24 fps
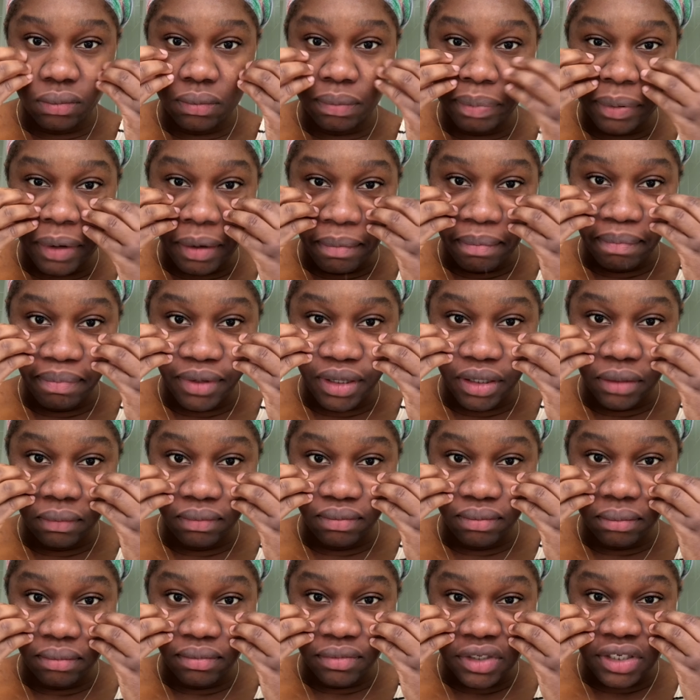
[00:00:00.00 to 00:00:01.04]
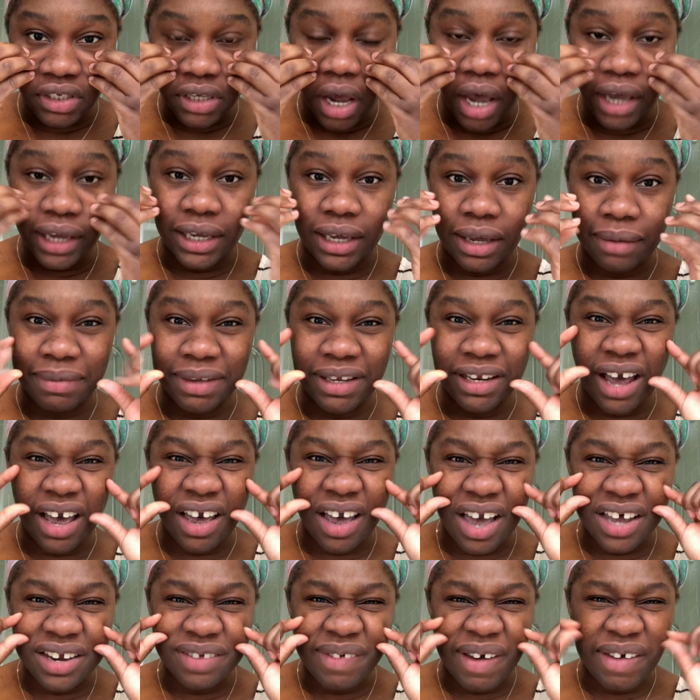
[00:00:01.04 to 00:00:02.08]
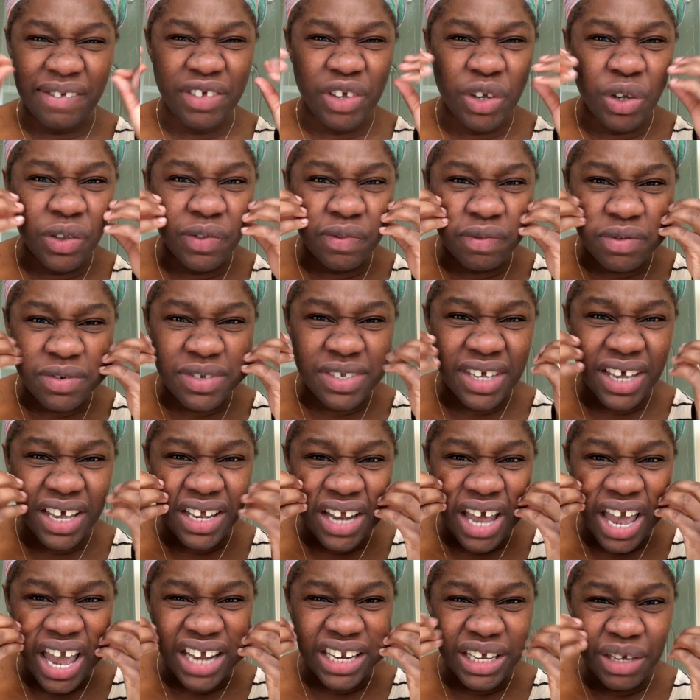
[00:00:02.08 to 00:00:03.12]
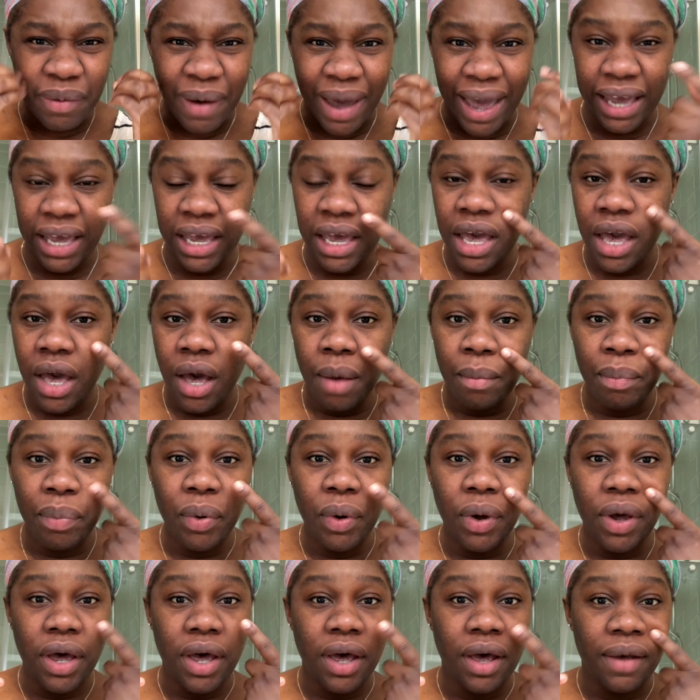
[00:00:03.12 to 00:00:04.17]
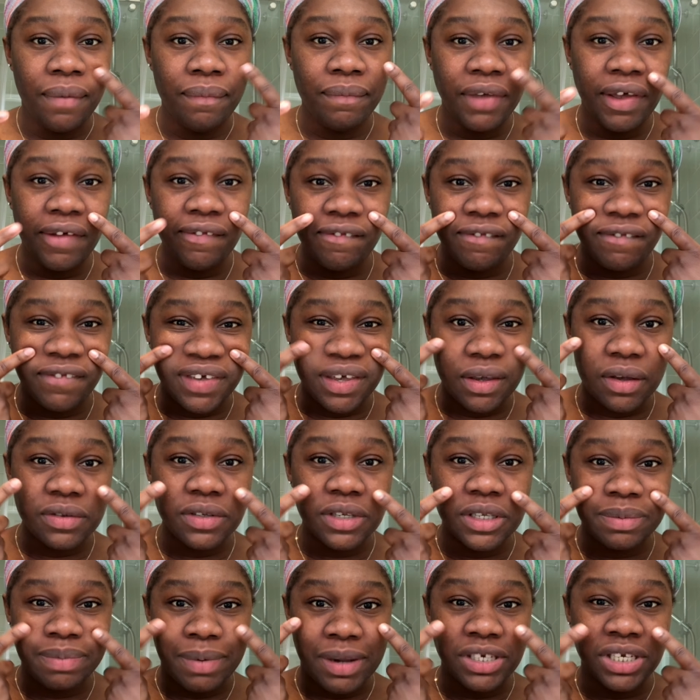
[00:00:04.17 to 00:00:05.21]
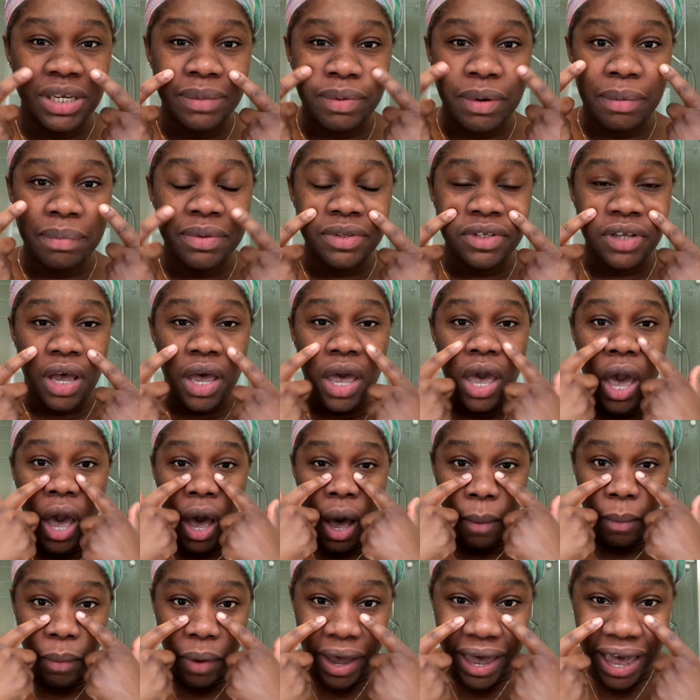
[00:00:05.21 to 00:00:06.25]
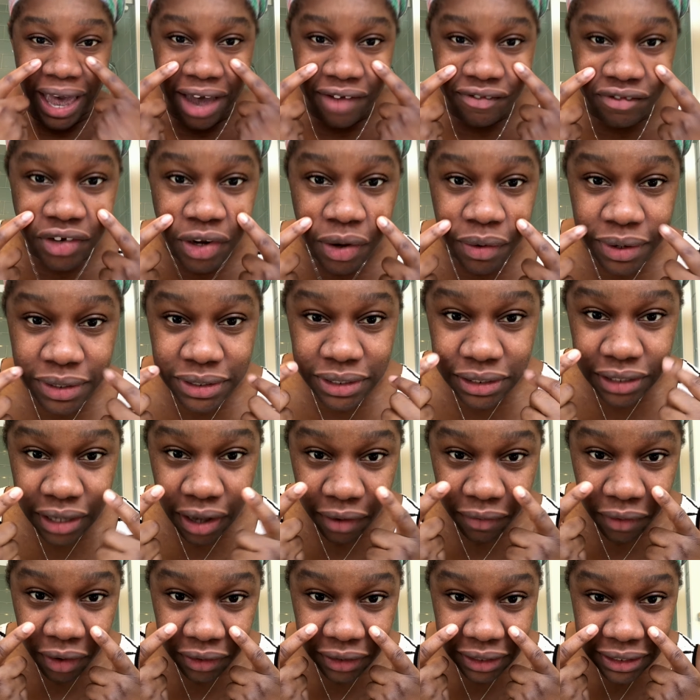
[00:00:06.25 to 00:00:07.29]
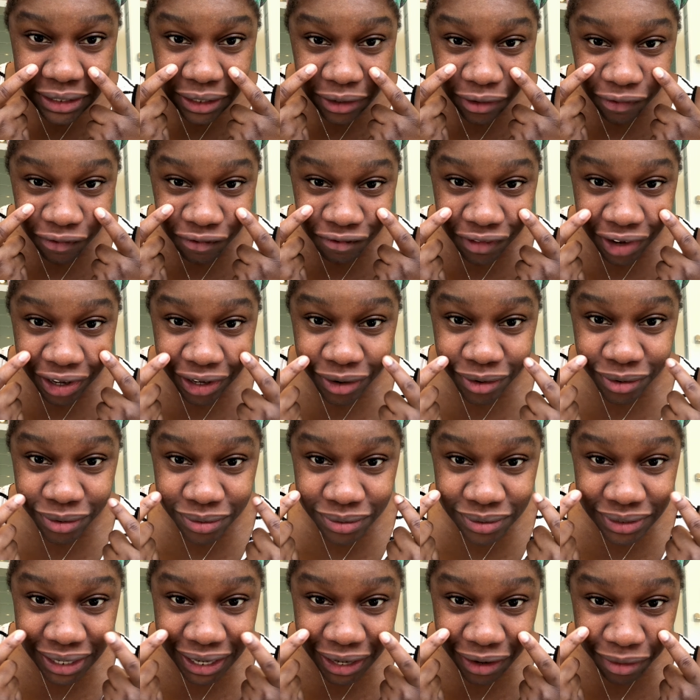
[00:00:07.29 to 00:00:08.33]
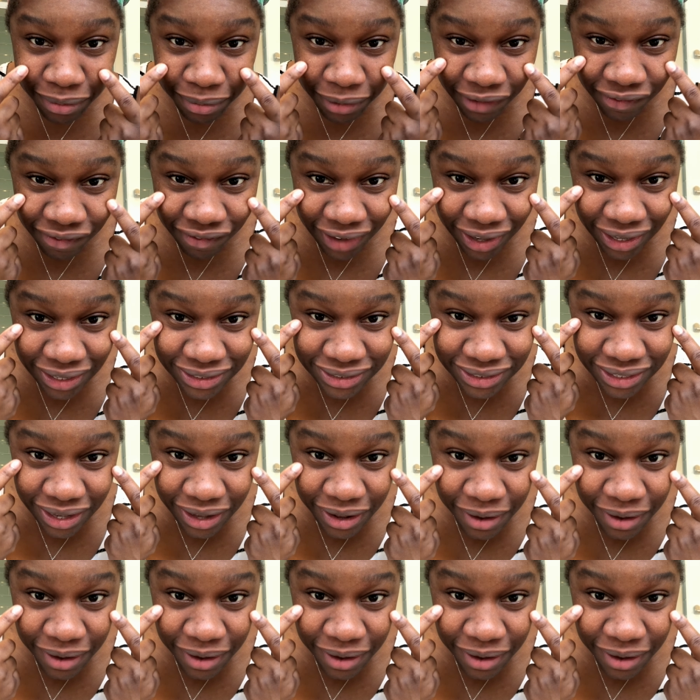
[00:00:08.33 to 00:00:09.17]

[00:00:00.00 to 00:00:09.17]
plump and tight. I mean, I kind of have youthful skin anyway, but it feels especially plump and tight. And what I have noticed is that I've got these little freckles here on my face